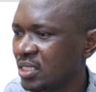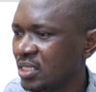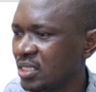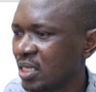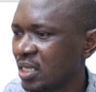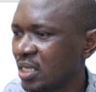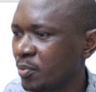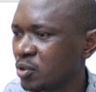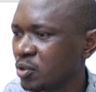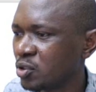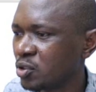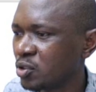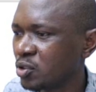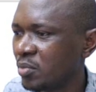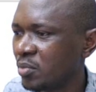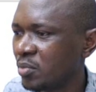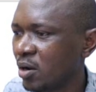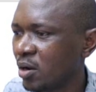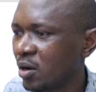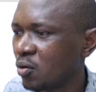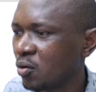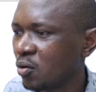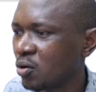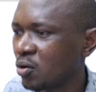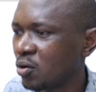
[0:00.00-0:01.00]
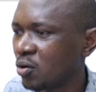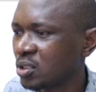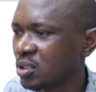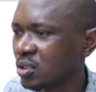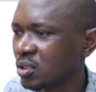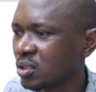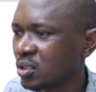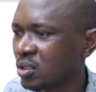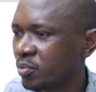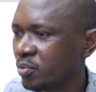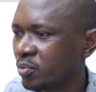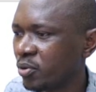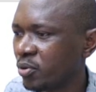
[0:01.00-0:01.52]
supposed to be our
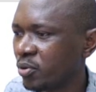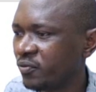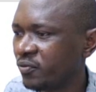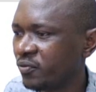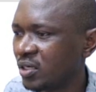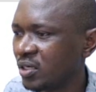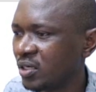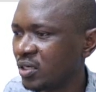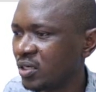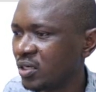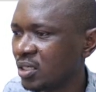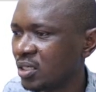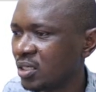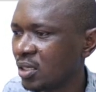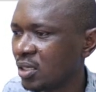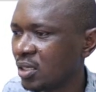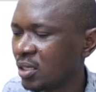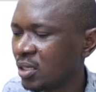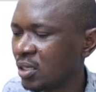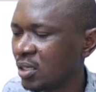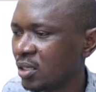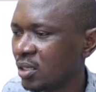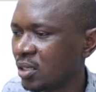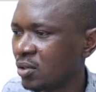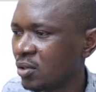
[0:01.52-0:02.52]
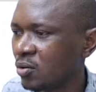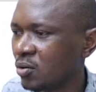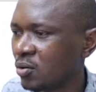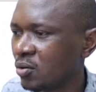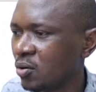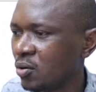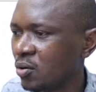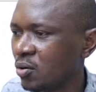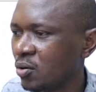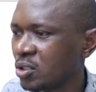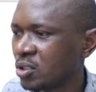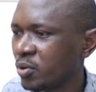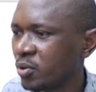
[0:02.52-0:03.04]
gross profit.
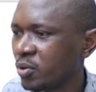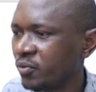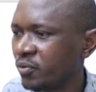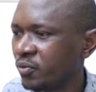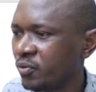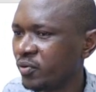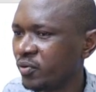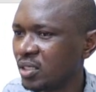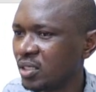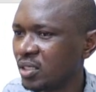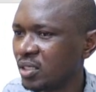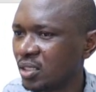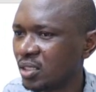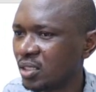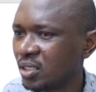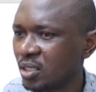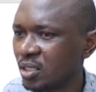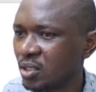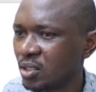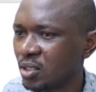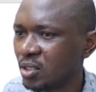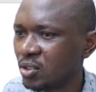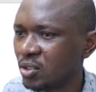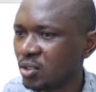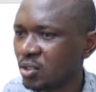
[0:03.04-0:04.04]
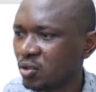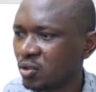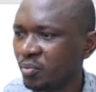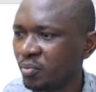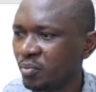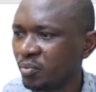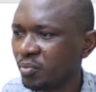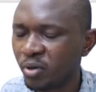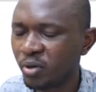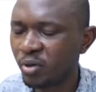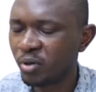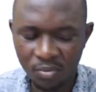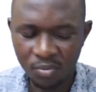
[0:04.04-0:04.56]
Gross profit. So
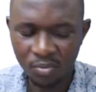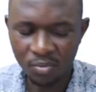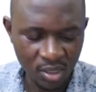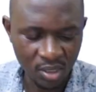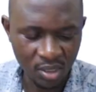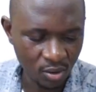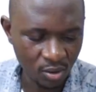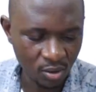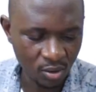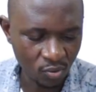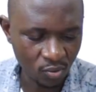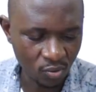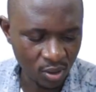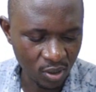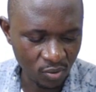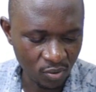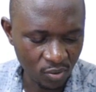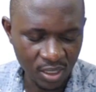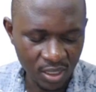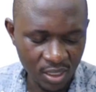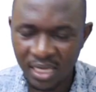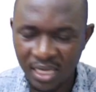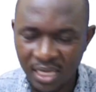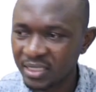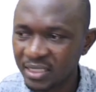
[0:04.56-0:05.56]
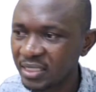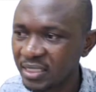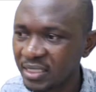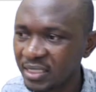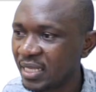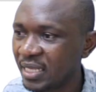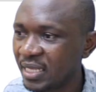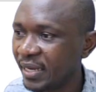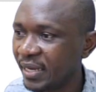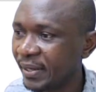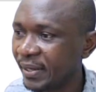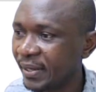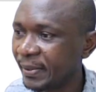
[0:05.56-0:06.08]
possibly when we less
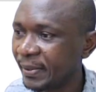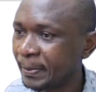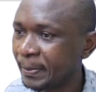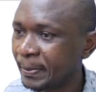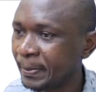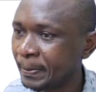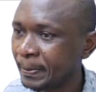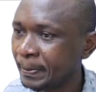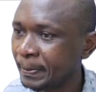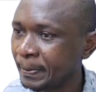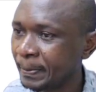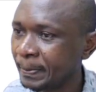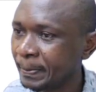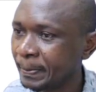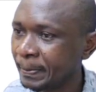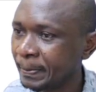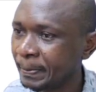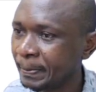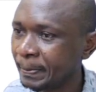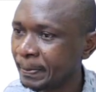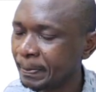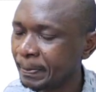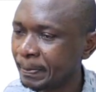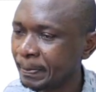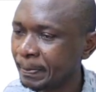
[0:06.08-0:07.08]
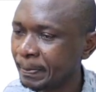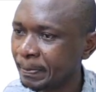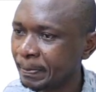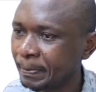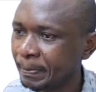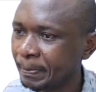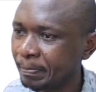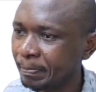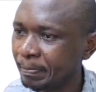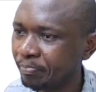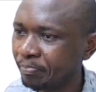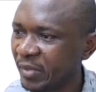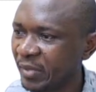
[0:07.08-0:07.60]
the
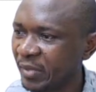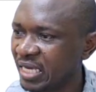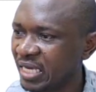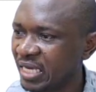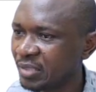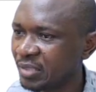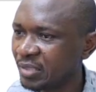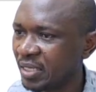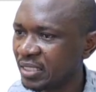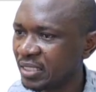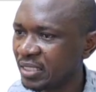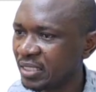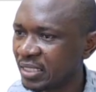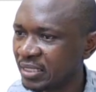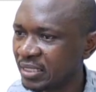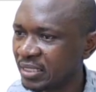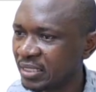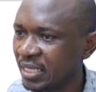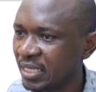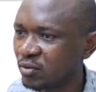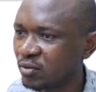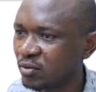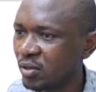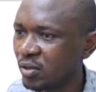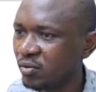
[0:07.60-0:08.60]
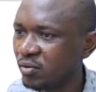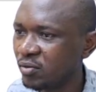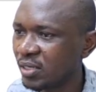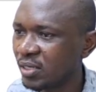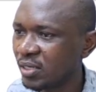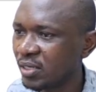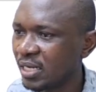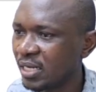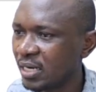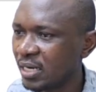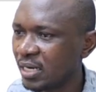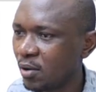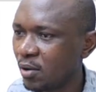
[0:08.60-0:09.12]
expenses, that's when we
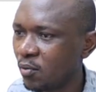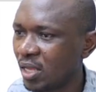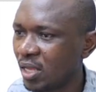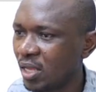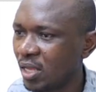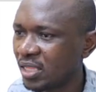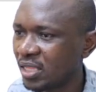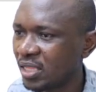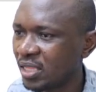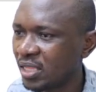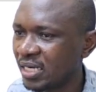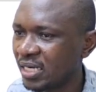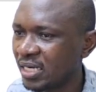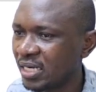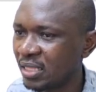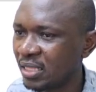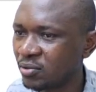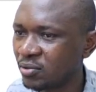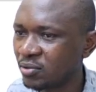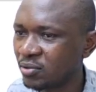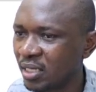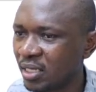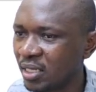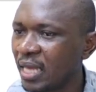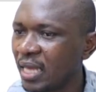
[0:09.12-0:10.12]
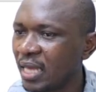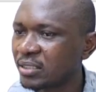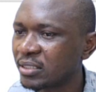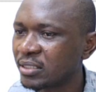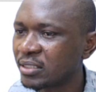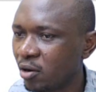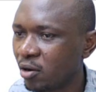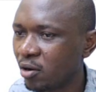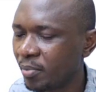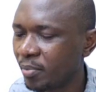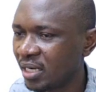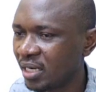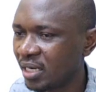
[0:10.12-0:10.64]
get now 138,000 as our
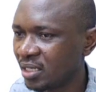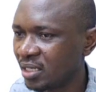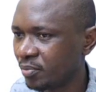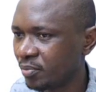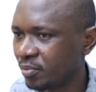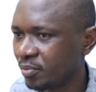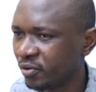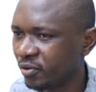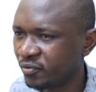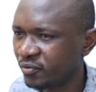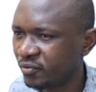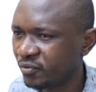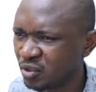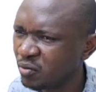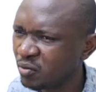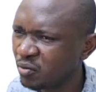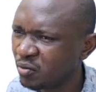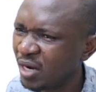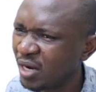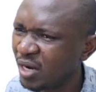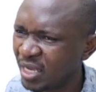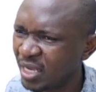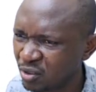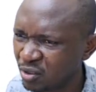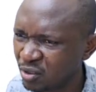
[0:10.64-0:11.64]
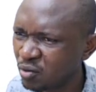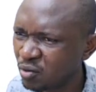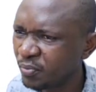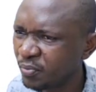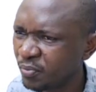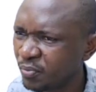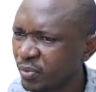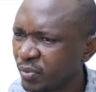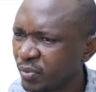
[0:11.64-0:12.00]
operating profit. So we'll assume